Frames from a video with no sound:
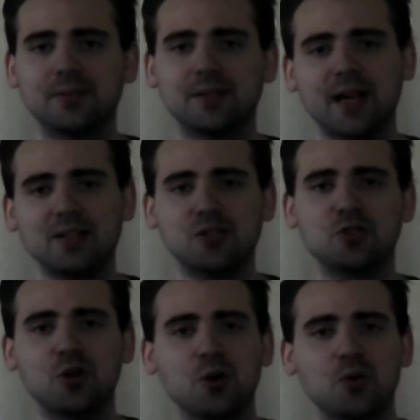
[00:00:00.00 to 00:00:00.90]
not
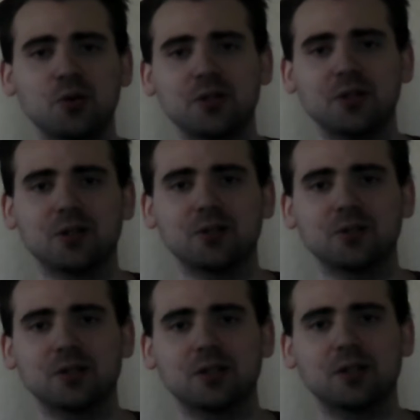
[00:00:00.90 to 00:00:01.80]
so,
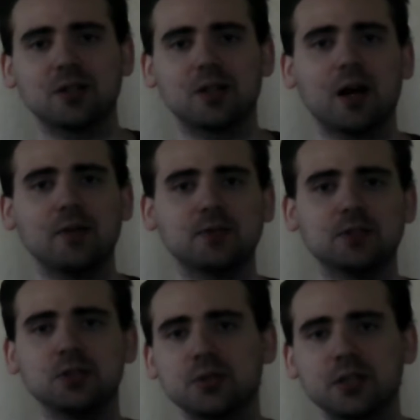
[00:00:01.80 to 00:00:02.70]

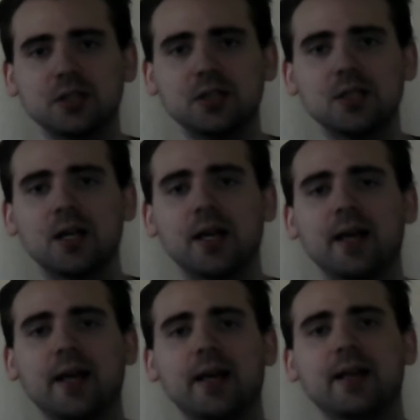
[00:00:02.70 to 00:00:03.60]
convoluted,
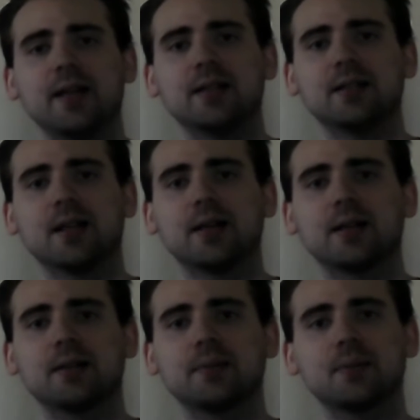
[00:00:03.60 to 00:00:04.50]
and
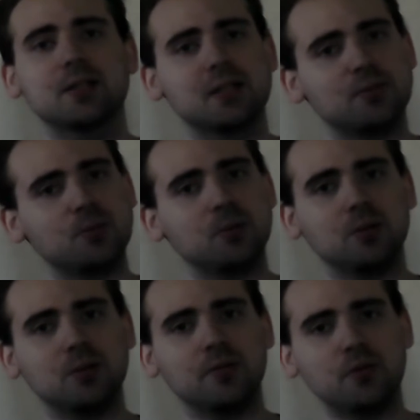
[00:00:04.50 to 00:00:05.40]
because if
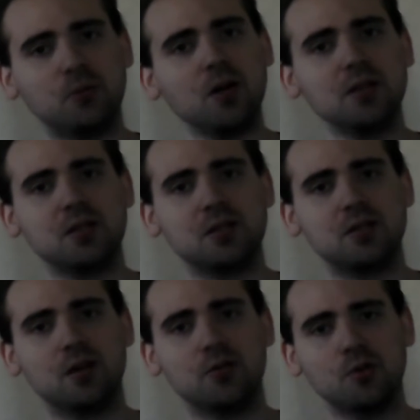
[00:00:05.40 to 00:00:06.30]
you watch
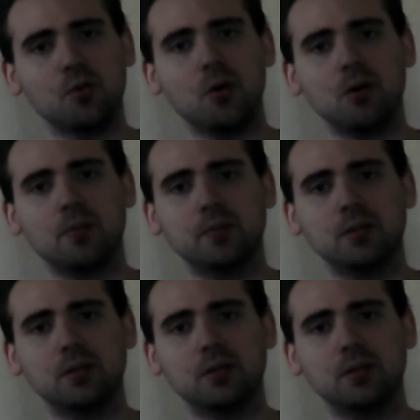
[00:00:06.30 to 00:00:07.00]
New Hope,